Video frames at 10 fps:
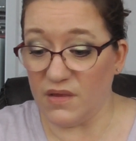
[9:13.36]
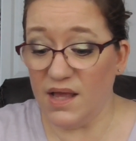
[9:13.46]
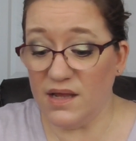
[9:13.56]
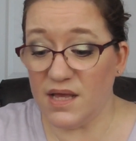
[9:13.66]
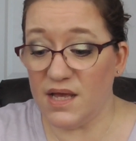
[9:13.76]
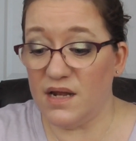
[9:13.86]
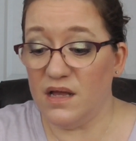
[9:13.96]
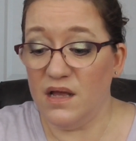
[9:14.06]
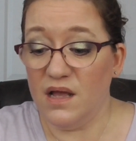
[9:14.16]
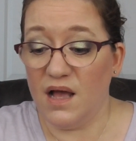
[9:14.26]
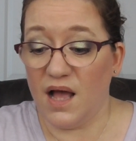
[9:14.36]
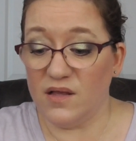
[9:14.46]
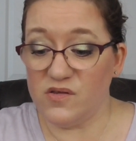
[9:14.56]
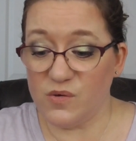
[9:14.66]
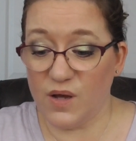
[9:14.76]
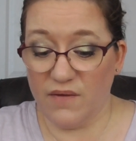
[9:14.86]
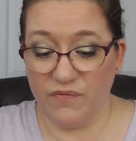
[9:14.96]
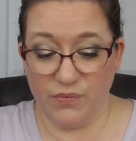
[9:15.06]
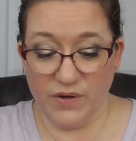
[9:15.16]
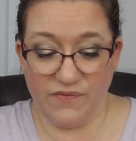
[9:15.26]
And then I also
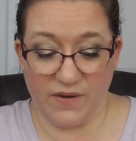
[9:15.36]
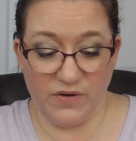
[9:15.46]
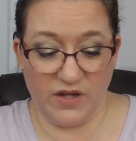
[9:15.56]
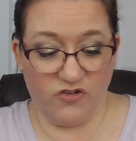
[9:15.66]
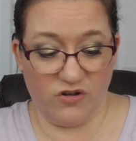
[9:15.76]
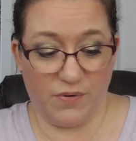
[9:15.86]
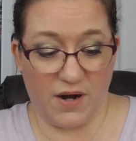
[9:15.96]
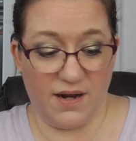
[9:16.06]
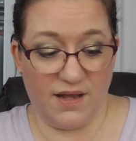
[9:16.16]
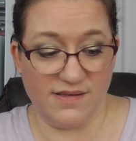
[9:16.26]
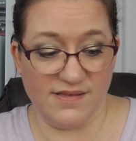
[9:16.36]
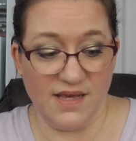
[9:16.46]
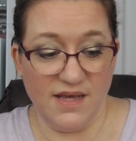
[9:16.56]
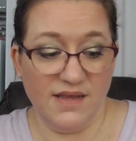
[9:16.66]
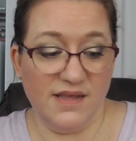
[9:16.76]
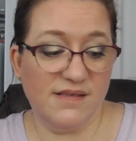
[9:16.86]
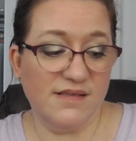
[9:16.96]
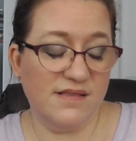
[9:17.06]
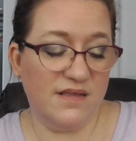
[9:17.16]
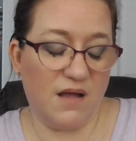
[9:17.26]
have 3 foundation products. This
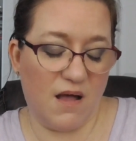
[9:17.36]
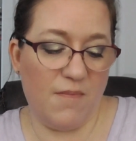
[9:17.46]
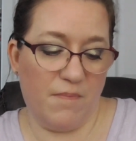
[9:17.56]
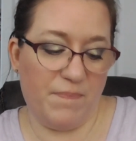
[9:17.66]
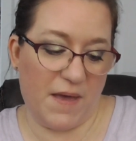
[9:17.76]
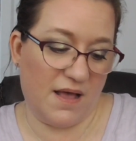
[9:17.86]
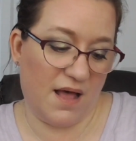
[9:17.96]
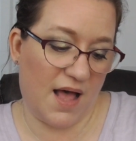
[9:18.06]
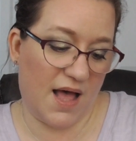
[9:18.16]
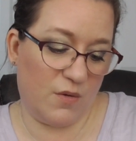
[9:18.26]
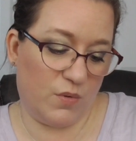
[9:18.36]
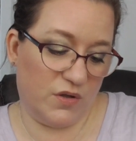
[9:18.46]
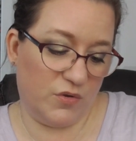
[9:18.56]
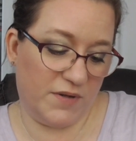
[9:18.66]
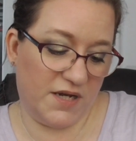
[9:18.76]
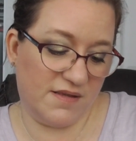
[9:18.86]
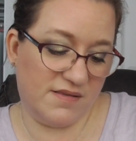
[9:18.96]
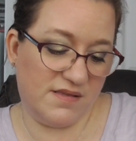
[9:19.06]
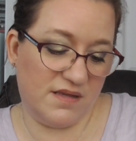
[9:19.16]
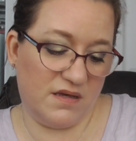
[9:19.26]
is the Becca
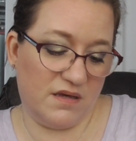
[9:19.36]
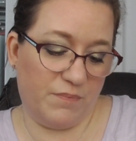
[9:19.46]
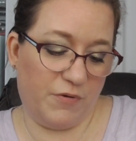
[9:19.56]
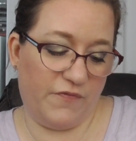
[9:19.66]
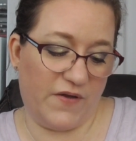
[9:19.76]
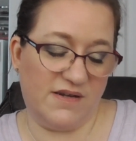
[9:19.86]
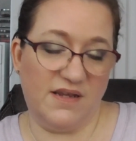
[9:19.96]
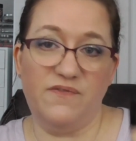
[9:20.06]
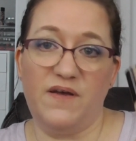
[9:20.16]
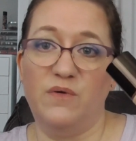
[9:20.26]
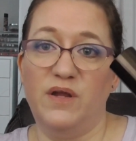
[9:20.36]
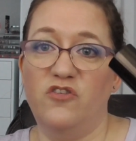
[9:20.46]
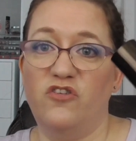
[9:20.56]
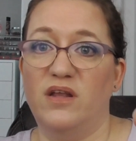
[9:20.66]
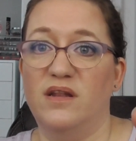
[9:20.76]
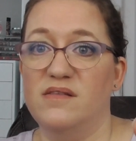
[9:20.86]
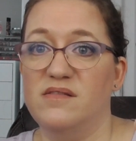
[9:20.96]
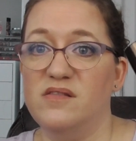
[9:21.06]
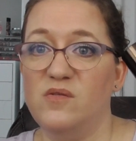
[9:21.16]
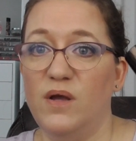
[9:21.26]
Aqualuminous Perfecting Foundation. This
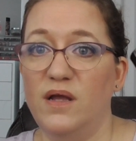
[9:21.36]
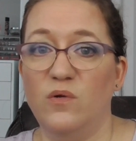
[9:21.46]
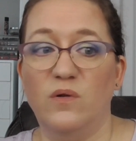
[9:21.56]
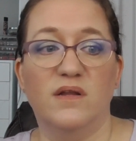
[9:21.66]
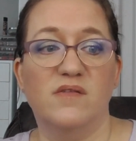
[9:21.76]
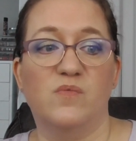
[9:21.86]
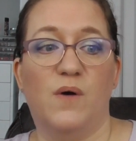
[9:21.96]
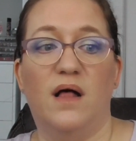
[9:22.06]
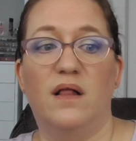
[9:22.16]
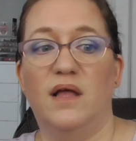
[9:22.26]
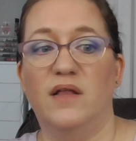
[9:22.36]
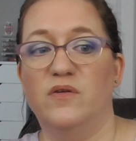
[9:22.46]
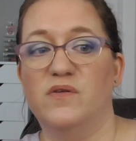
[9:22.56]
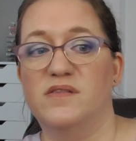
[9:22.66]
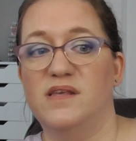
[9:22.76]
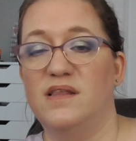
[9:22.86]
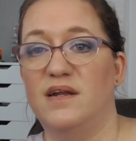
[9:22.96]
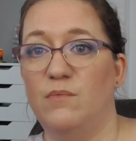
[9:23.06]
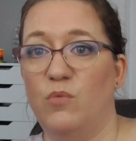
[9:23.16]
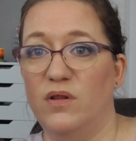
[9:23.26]
is quite old as well, and you'll see that
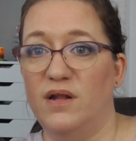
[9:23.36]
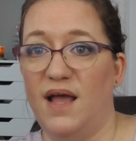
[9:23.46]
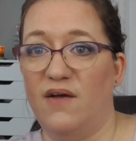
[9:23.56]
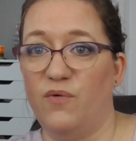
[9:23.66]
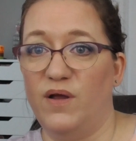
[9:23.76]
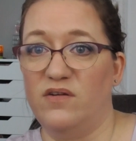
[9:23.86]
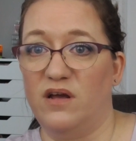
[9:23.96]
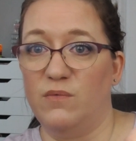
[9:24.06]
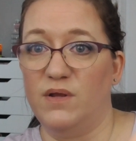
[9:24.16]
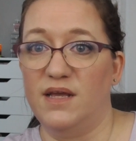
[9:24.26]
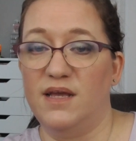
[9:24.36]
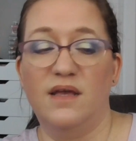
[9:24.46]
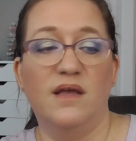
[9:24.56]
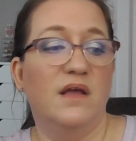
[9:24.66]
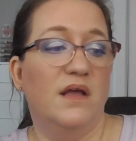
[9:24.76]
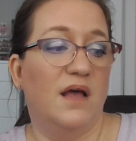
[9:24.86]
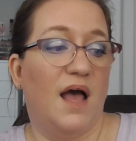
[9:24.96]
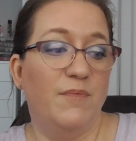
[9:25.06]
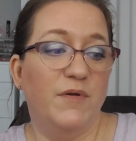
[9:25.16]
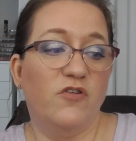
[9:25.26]
I'm more than halfway done with it.
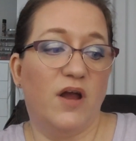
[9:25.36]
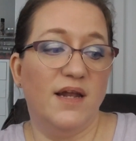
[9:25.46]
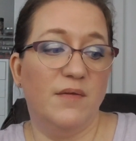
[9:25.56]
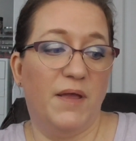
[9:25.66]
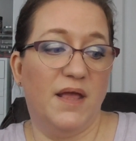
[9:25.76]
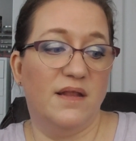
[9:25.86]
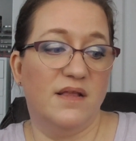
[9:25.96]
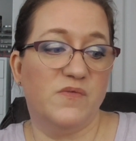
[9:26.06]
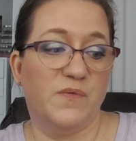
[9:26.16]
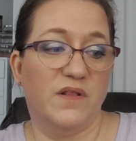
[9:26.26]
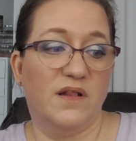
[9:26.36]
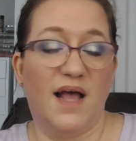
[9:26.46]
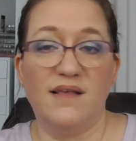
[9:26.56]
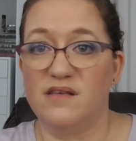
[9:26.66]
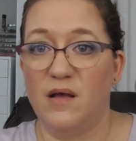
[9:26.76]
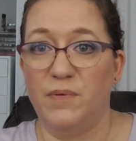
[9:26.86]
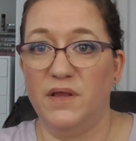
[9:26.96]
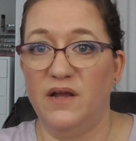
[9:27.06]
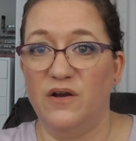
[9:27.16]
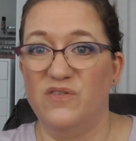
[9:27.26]
I've been trying to pan this for the last couple
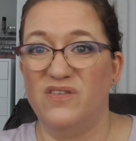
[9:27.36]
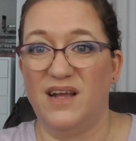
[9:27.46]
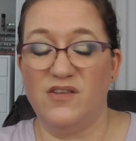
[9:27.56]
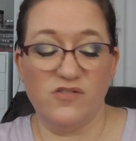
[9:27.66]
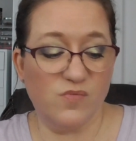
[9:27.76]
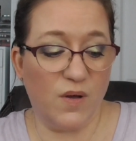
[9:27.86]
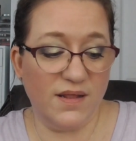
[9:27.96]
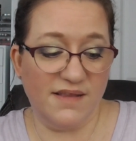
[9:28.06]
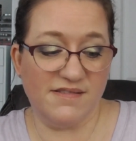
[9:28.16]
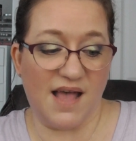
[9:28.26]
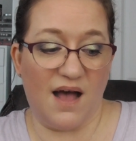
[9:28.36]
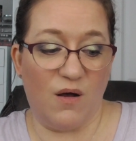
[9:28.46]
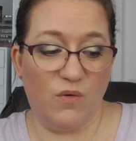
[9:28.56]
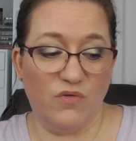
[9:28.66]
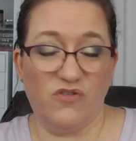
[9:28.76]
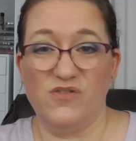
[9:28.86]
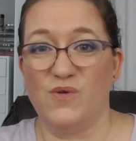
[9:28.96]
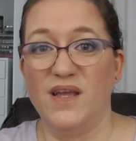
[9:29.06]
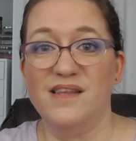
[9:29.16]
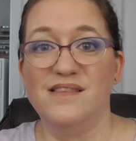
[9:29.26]
of years, and I just want this out just so
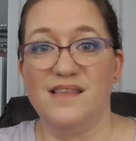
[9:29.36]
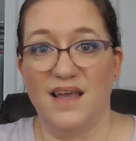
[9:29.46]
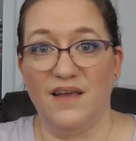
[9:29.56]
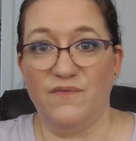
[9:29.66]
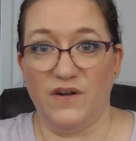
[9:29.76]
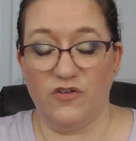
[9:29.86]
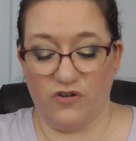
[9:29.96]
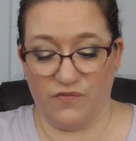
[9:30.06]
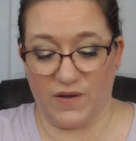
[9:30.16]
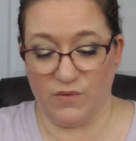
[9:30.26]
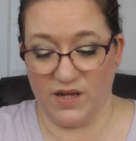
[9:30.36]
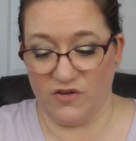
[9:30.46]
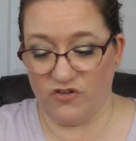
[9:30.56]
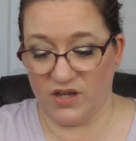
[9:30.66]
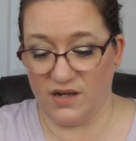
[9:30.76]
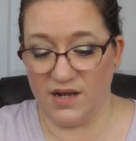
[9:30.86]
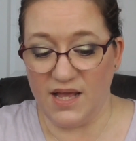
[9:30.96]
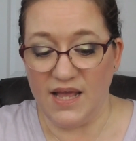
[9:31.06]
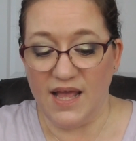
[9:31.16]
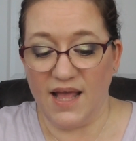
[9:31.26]
I can say I finished a foundation.
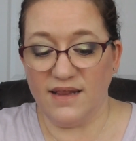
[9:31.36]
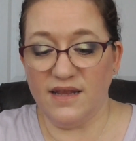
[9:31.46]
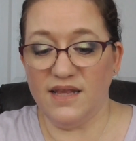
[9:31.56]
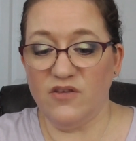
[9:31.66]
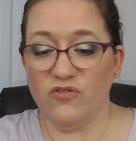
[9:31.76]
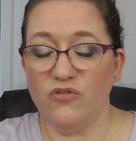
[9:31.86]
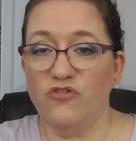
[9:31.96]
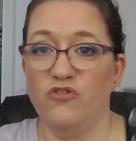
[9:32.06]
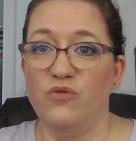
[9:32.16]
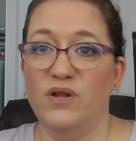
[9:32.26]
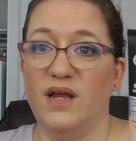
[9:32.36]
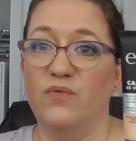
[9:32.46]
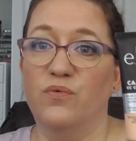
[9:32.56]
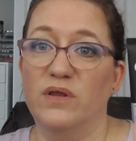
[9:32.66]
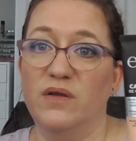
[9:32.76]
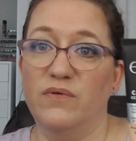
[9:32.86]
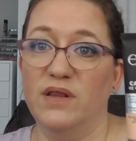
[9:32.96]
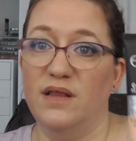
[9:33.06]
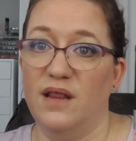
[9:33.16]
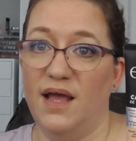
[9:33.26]
And then these are 2 that I really,
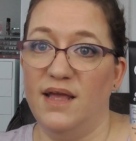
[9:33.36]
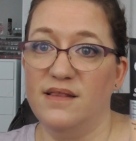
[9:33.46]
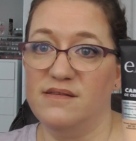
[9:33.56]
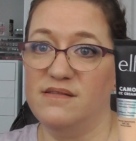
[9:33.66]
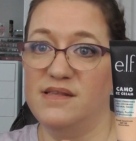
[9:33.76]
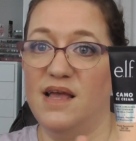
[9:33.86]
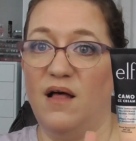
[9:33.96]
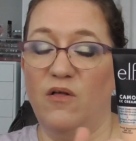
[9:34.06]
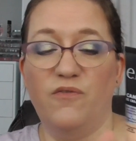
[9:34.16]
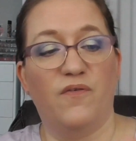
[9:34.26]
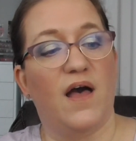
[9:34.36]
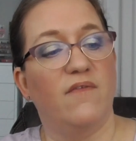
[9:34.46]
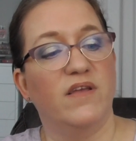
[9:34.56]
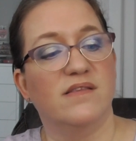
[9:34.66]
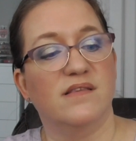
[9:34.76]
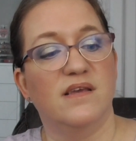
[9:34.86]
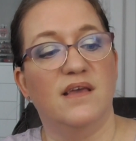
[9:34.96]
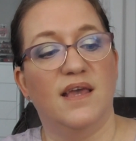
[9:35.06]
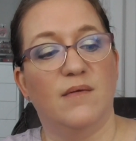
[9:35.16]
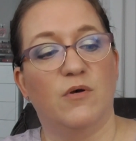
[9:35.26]
really like. This is the e.l.f. obviously
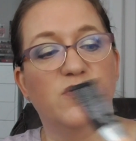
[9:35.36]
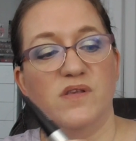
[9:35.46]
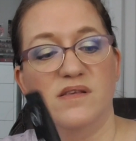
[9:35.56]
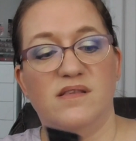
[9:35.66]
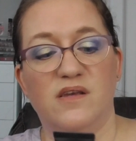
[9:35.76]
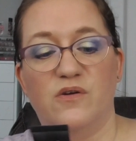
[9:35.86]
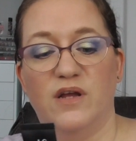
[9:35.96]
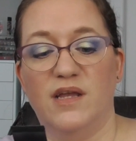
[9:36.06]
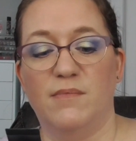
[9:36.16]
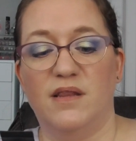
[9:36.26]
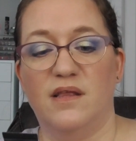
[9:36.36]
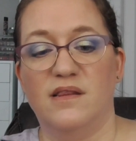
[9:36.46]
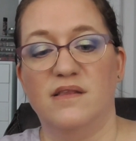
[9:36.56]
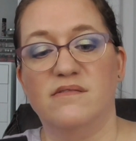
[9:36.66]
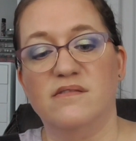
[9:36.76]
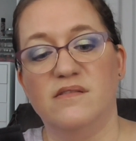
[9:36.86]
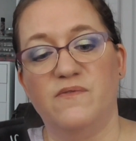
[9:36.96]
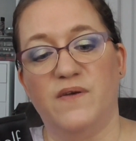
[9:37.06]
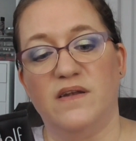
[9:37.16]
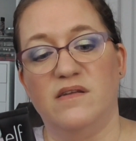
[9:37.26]
Camo CC Cream, and then this is the
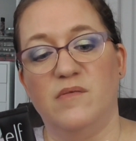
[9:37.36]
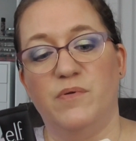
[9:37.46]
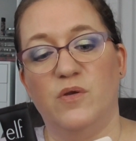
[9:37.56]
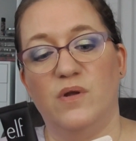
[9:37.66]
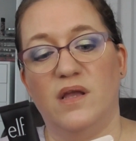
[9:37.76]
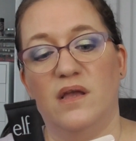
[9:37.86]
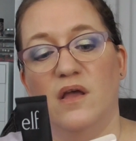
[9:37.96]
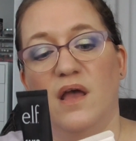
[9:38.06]
Fenty Beauty